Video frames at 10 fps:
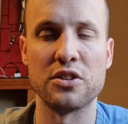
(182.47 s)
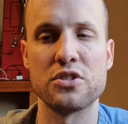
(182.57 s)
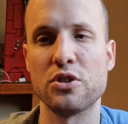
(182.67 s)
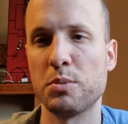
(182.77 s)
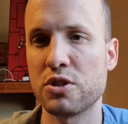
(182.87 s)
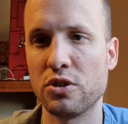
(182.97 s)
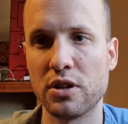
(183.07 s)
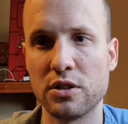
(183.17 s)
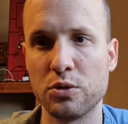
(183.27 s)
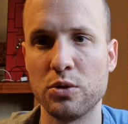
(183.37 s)
There's so much you
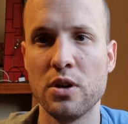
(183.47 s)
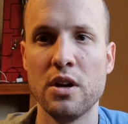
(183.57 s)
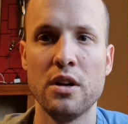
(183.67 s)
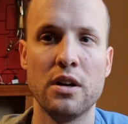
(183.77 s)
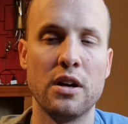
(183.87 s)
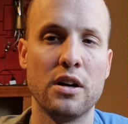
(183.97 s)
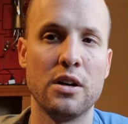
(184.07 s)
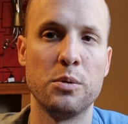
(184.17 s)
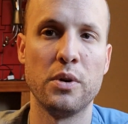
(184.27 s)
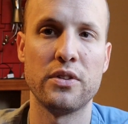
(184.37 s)
can do
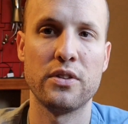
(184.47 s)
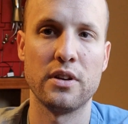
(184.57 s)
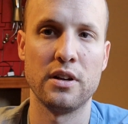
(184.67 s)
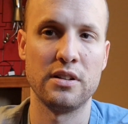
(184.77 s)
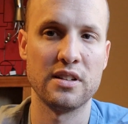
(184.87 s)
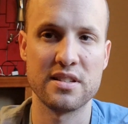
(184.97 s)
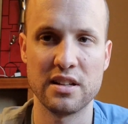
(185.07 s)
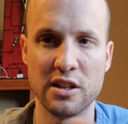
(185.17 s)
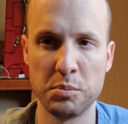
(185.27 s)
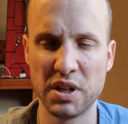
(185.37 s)
with that I
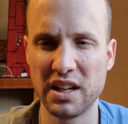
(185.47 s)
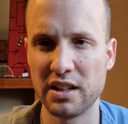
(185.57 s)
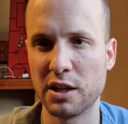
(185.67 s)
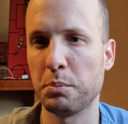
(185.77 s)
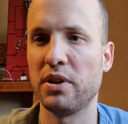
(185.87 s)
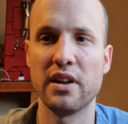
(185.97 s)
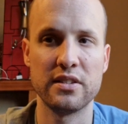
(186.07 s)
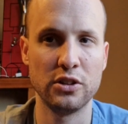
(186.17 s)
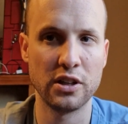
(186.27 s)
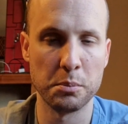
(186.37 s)
said at the beginning,
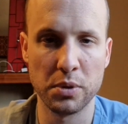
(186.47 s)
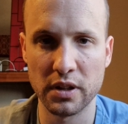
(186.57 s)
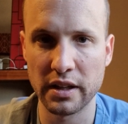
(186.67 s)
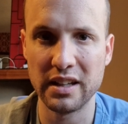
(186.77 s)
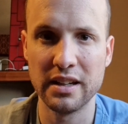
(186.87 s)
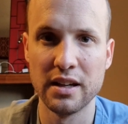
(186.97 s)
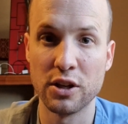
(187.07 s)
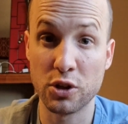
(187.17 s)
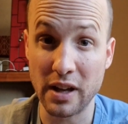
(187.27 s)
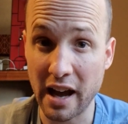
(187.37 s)
plus you can play
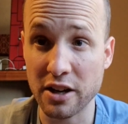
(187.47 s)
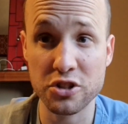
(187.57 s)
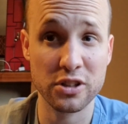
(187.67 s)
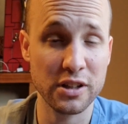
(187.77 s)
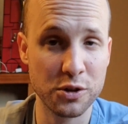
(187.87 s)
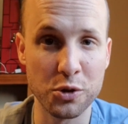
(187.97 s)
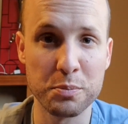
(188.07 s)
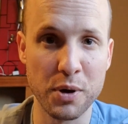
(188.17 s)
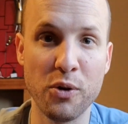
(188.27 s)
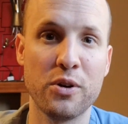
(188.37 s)
actually
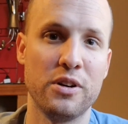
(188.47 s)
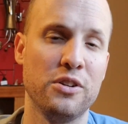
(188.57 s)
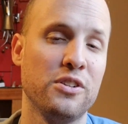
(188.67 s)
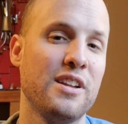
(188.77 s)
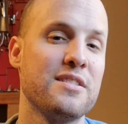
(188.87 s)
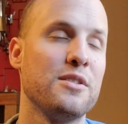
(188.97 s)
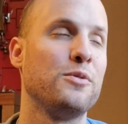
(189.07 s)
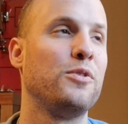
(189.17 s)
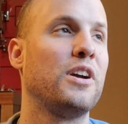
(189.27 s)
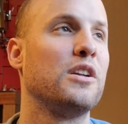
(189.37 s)
good poker, you know, let's
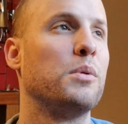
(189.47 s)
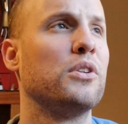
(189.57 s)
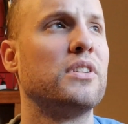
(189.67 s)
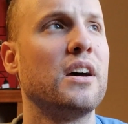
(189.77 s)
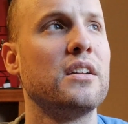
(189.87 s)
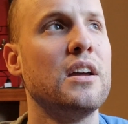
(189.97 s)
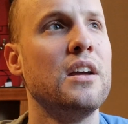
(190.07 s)
not forget about that,